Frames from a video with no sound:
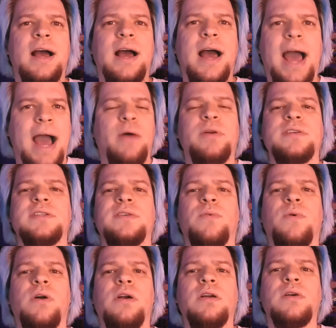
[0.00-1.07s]
How does it
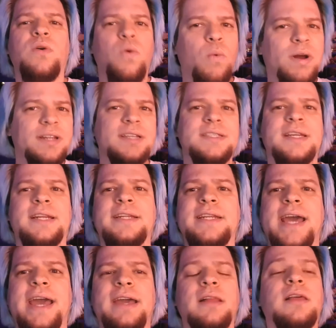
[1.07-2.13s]
work? What does it
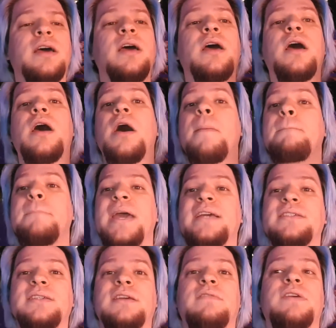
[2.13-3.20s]
entail?
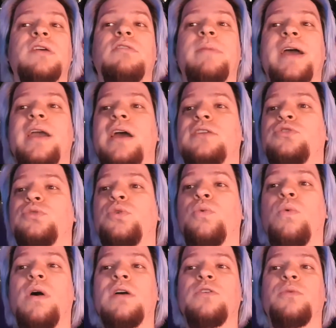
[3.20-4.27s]
Amazing video by Andrew
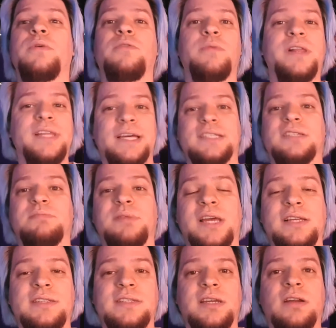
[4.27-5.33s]
Wong, who really
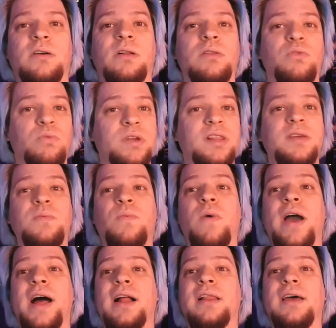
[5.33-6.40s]
explains it all really
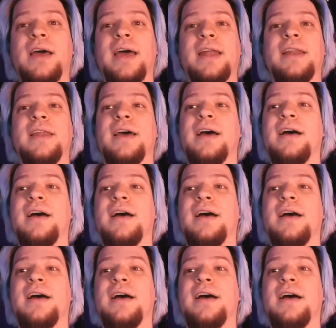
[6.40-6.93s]
well, and